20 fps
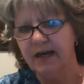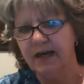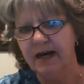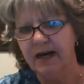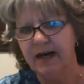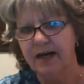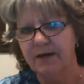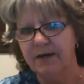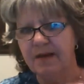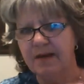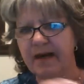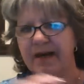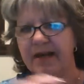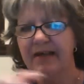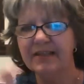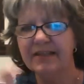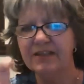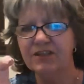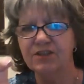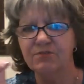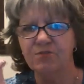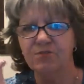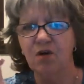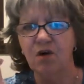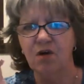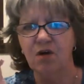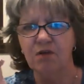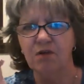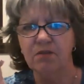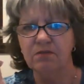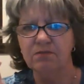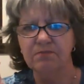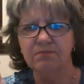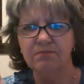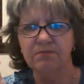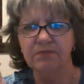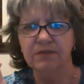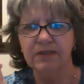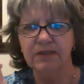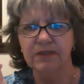Um, I had a small
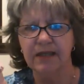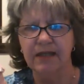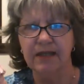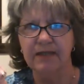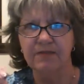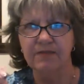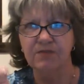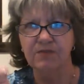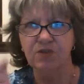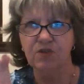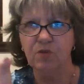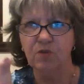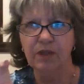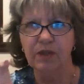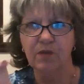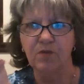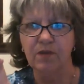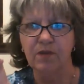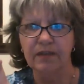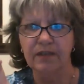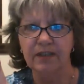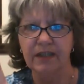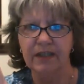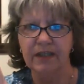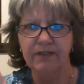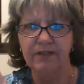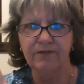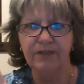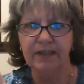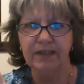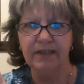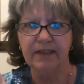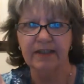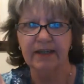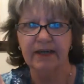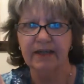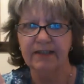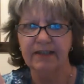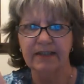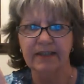uh, square one kind of like
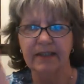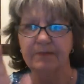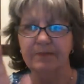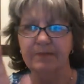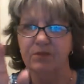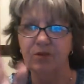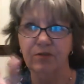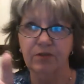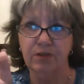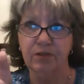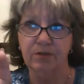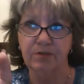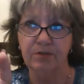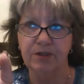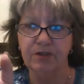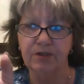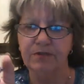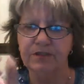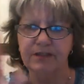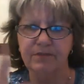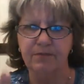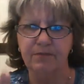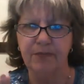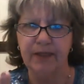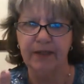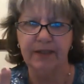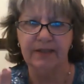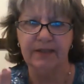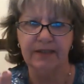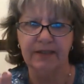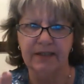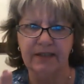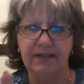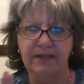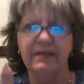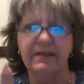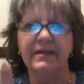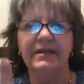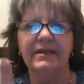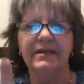that, and I'm going to be doing some painting
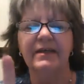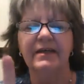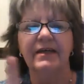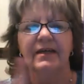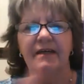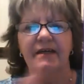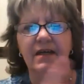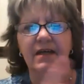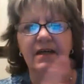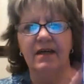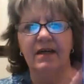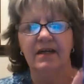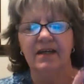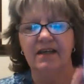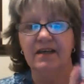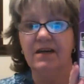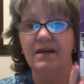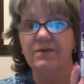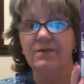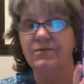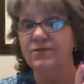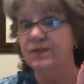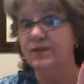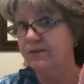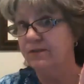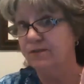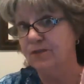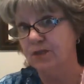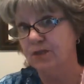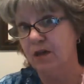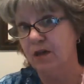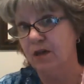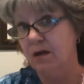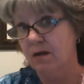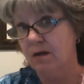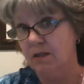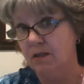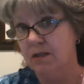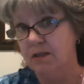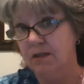here. And I thought, frig, for a
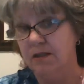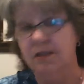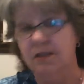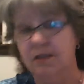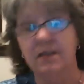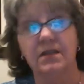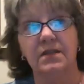dollar